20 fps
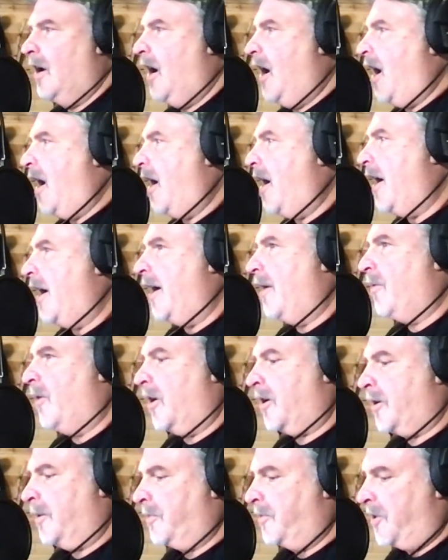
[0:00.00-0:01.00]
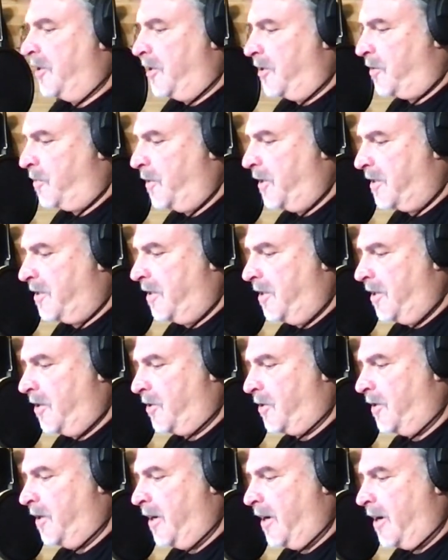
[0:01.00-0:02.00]
All right, welcome to this week's
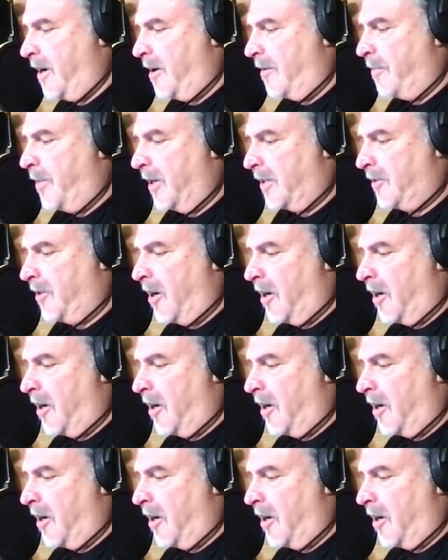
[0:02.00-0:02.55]
edition of Buk